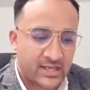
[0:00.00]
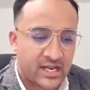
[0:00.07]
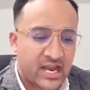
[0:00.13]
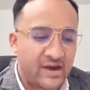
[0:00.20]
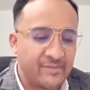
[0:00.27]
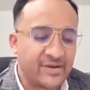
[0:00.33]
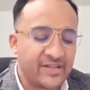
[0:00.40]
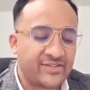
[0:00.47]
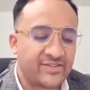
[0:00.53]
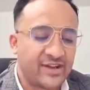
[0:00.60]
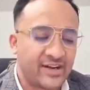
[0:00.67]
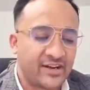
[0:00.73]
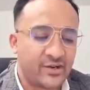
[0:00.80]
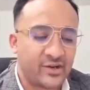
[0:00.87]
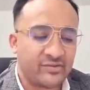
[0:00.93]
The government
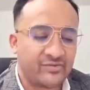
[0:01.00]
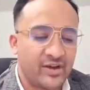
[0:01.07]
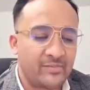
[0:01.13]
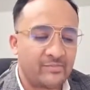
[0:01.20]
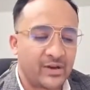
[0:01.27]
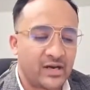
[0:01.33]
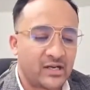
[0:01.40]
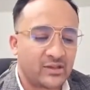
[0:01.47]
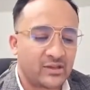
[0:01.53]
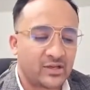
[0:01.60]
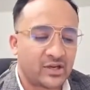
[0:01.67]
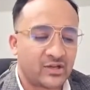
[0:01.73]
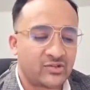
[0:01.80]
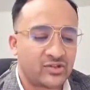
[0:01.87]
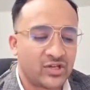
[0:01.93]
said in November
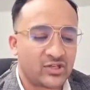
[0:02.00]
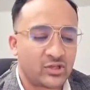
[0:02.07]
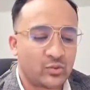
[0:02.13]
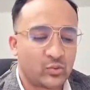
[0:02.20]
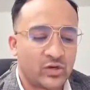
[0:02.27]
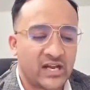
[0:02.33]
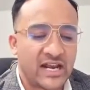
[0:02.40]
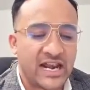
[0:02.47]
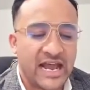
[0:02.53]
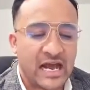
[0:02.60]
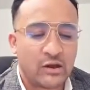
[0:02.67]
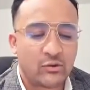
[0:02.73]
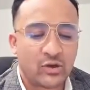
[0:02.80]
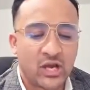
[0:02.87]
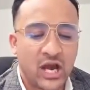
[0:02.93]
the concession would
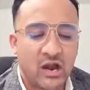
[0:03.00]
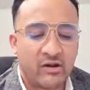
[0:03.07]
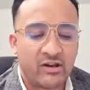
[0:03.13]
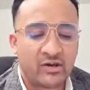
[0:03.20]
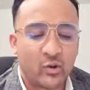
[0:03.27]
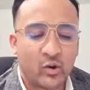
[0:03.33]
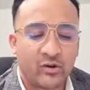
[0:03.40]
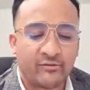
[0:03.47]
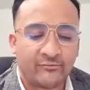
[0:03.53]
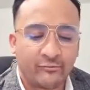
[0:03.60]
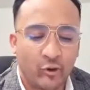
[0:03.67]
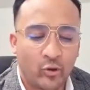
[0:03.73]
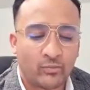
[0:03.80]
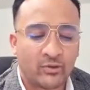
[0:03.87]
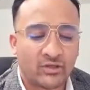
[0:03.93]
allow current or
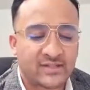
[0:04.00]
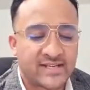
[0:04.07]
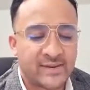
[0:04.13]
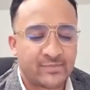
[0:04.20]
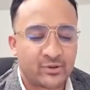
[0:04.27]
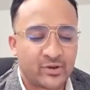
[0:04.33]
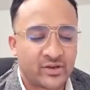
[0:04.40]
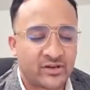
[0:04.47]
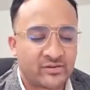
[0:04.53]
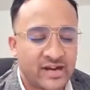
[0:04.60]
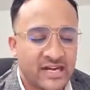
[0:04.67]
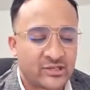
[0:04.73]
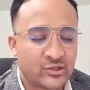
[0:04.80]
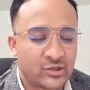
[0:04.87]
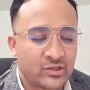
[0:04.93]
formal temporary
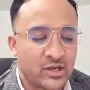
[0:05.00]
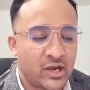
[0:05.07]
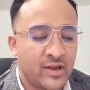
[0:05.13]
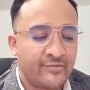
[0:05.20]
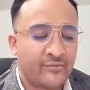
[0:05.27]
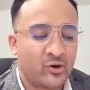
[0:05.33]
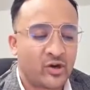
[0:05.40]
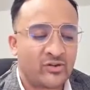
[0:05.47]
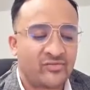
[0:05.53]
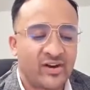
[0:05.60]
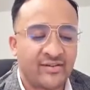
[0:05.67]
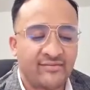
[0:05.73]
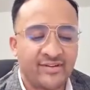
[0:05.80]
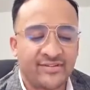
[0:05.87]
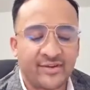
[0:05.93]
graduate
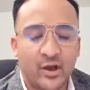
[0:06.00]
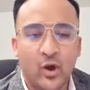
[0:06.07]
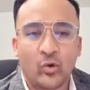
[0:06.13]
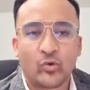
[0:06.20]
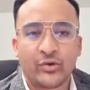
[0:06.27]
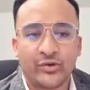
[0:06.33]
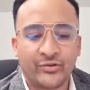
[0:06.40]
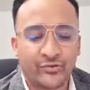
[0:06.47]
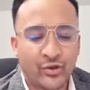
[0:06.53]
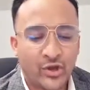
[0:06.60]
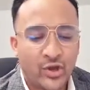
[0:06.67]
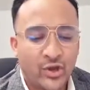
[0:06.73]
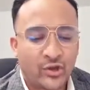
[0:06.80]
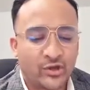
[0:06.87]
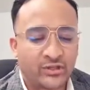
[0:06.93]
4F5 visa holders
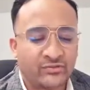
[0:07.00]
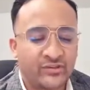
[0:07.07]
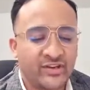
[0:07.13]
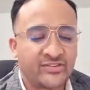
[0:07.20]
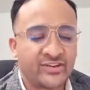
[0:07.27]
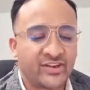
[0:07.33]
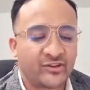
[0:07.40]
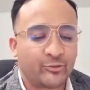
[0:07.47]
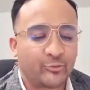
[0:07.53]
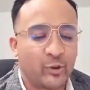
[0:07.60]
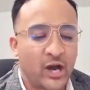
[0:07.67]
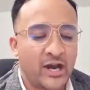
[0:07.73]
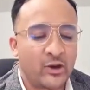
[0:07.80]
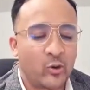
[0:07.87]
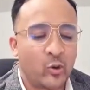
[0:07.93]
whose visa
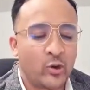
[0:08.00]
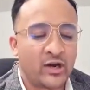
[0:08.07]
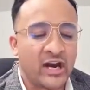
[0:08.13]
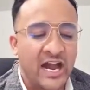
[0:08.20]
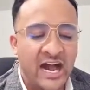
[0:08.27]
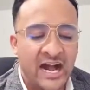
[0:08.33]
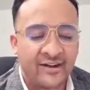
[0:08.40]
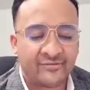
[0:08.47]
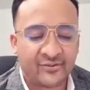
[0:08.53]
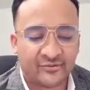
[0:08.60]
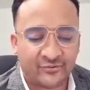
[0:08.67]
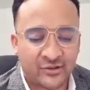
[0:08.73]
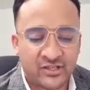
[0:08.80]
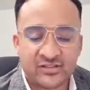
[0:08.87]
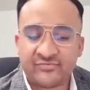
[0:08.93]
expired on or
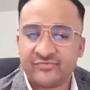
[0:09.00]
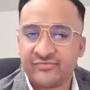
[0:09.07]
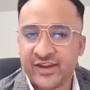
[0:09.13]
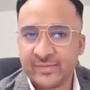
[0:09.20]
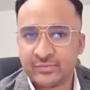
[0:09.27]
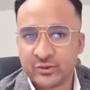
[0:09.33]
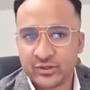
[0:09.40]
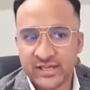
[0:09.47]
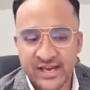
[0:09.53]
after 1st Feb